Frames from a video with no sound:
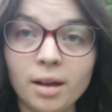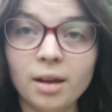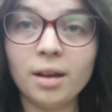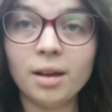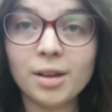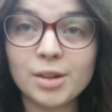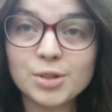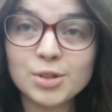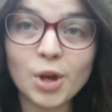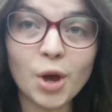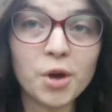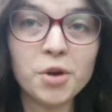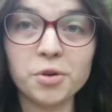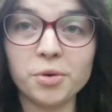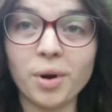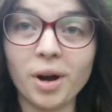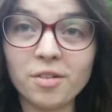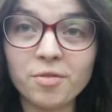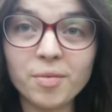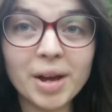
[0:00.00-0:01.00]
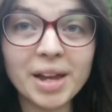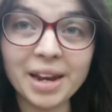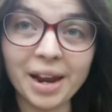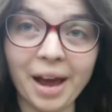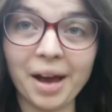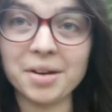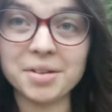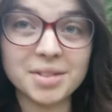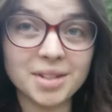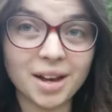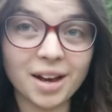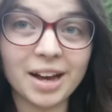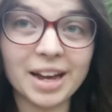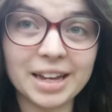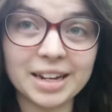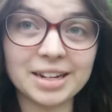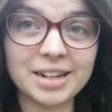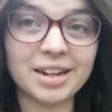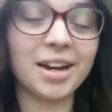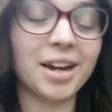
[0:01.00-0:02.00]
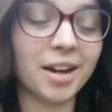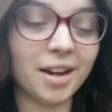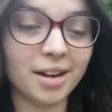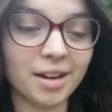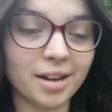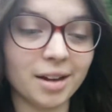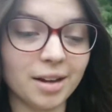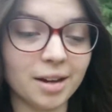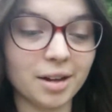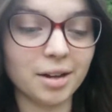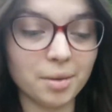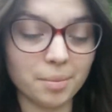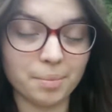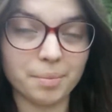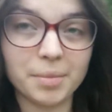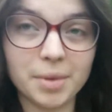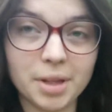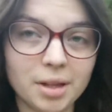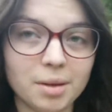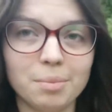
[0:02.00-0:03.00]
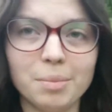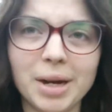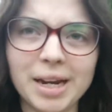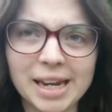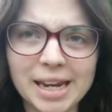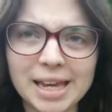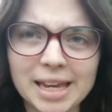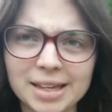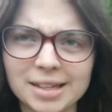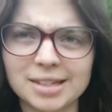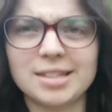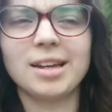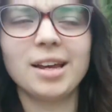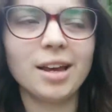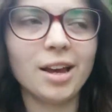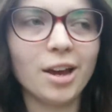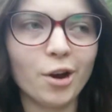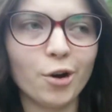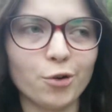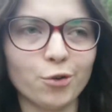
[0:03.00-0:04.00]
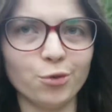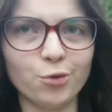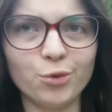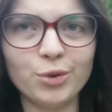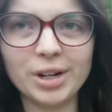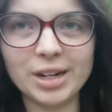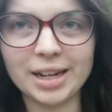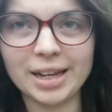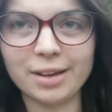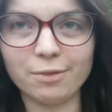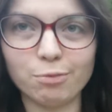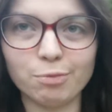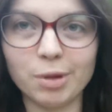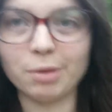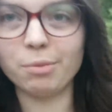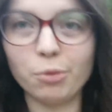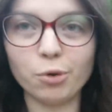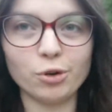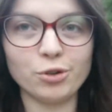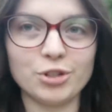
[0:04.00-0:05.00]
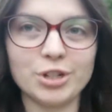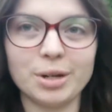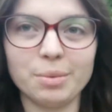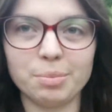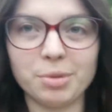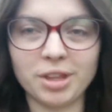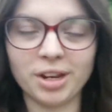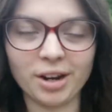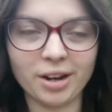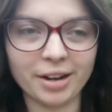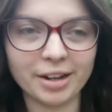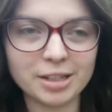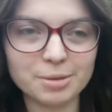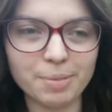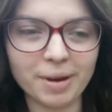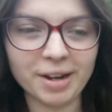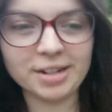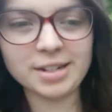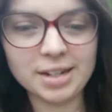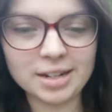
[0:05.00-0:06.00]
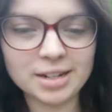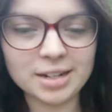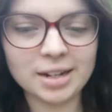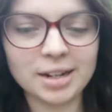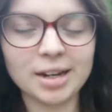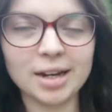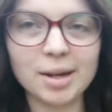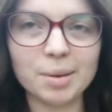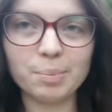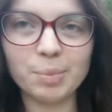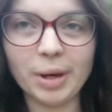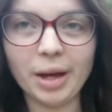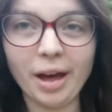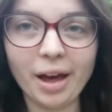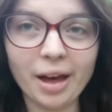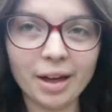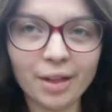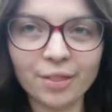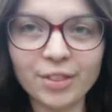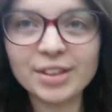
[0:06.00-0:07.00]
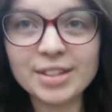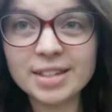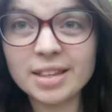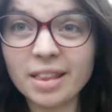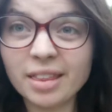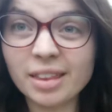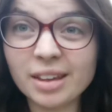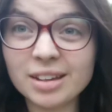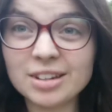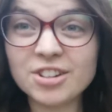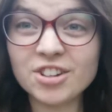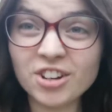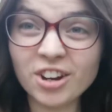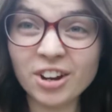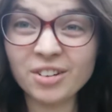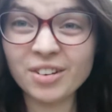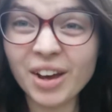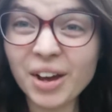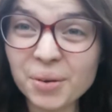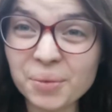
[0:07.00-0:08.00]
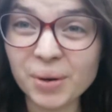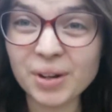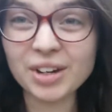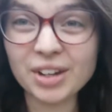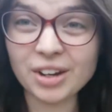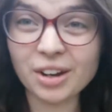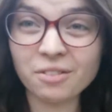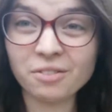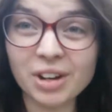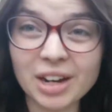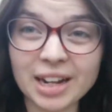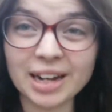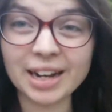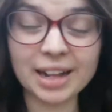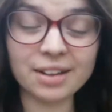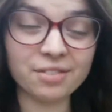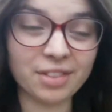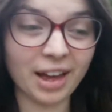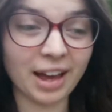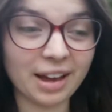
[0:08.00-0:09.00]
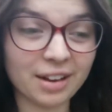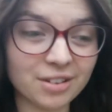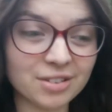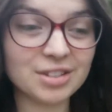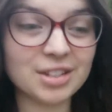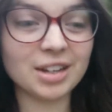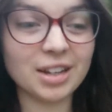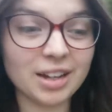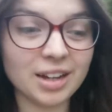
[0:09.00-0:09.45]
So I've made it outside. My knee's really giving me more jip than I expected, but these are the things you don't know when you don't really leave the house.